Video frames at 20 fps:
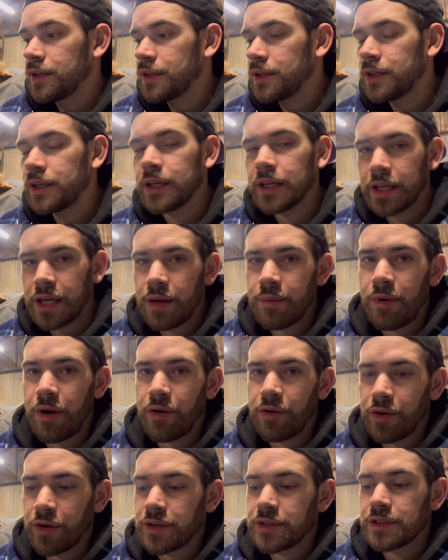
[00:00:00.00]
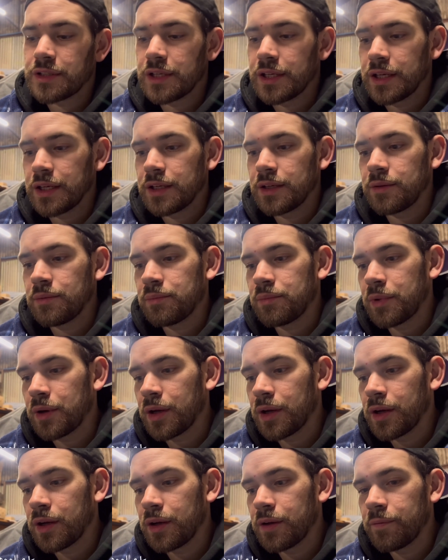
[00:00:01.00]
it came out nicely.
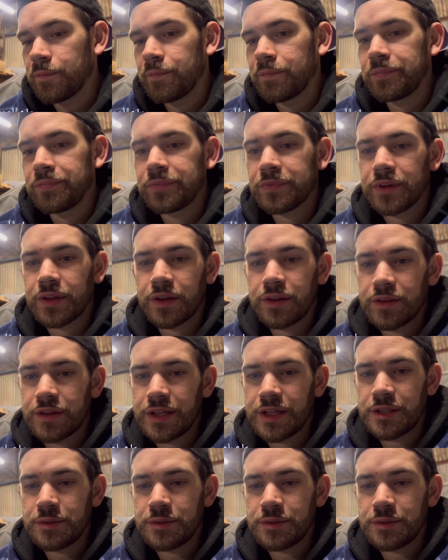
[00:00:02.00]
But these